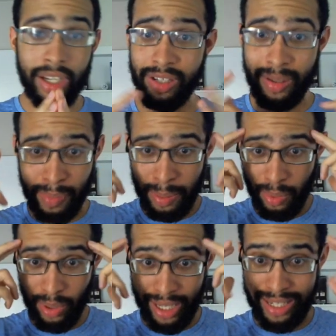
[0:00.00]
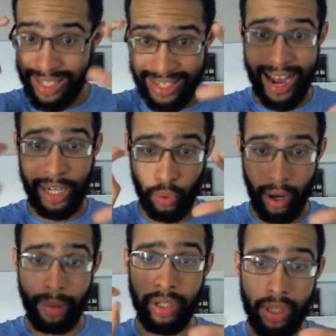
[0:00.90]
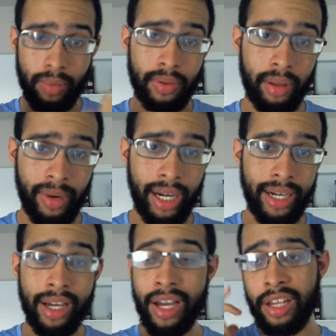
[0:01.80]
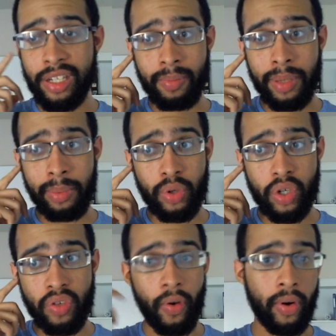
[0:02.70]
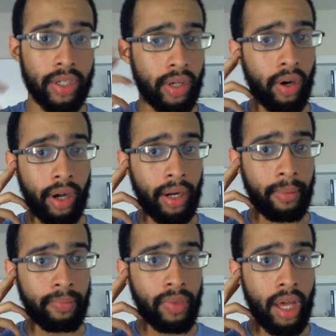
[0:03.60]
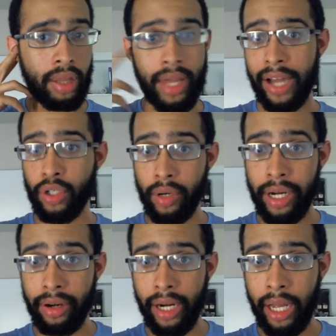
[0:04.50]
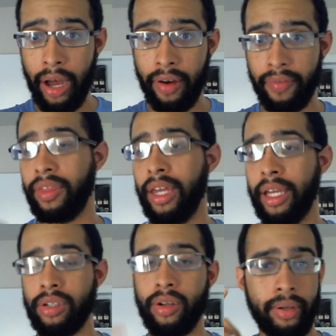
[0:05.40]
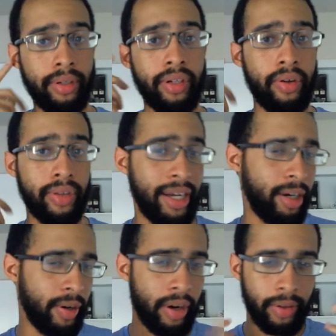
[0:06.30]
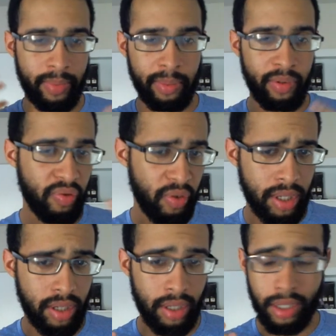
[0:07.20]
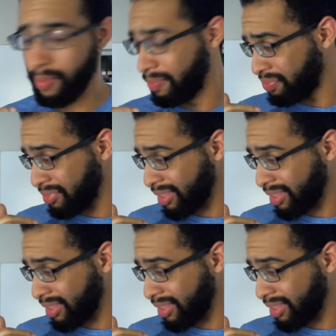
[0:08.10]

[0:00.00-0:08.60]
can see actual images with their mind. Some people just focus on the actual hearing of things, or they hear other people's voices.